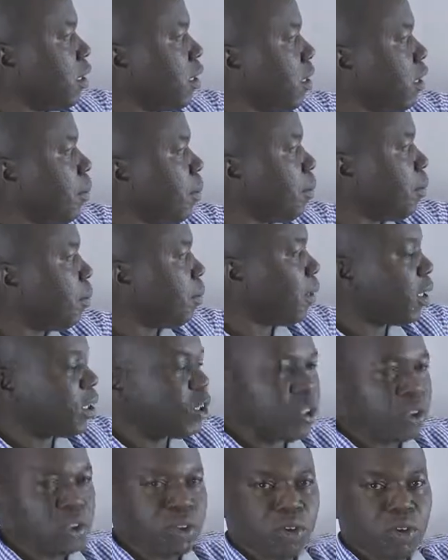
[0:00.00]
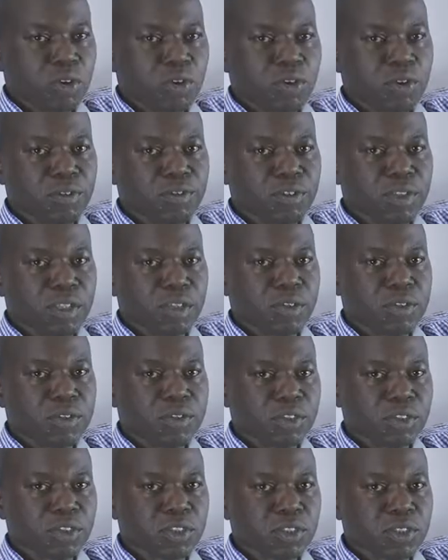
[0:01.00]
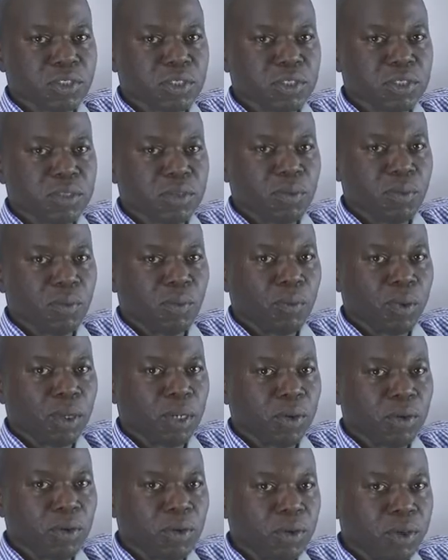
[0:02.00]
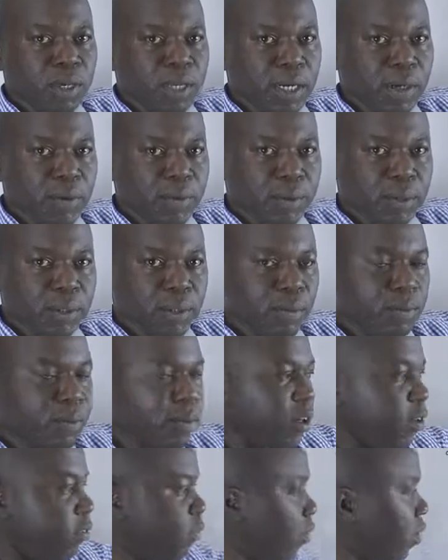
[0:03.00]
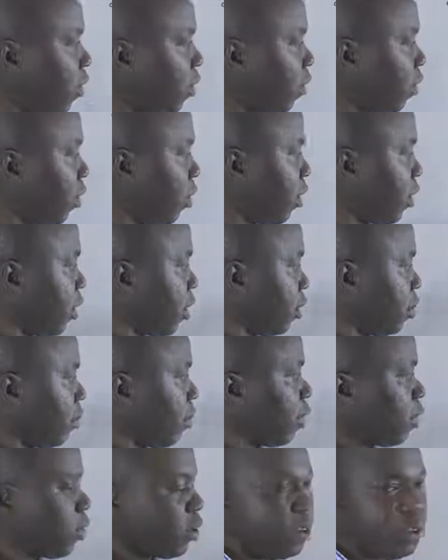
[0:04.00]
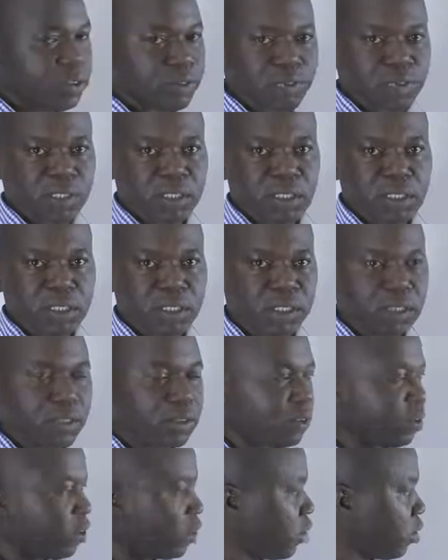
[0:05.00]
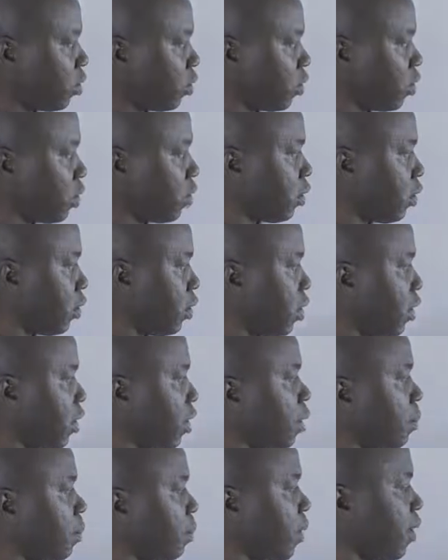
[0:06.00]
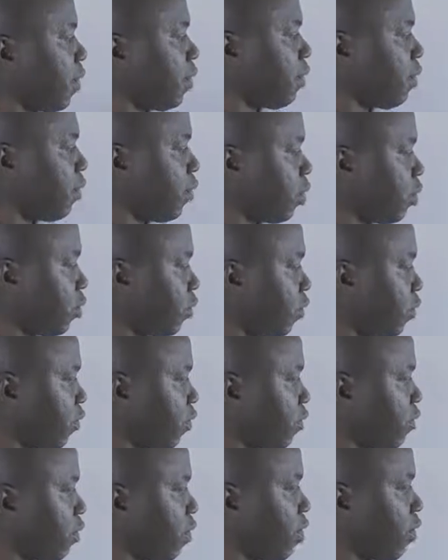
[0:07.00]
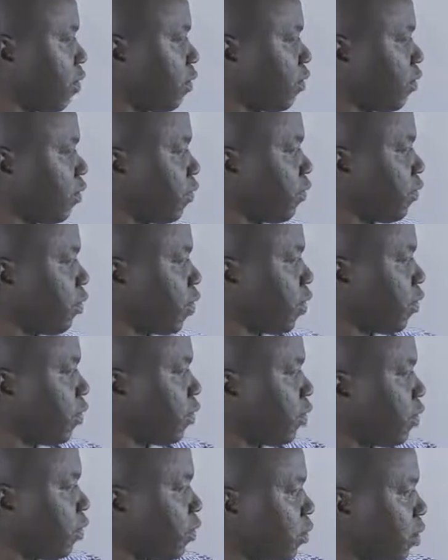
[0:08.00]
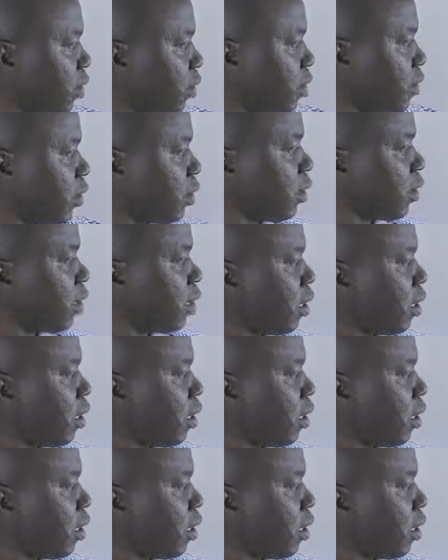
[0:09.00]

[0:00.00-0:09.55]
the population of the host will go down, will fall because of these conditions, deprivation of nutrients,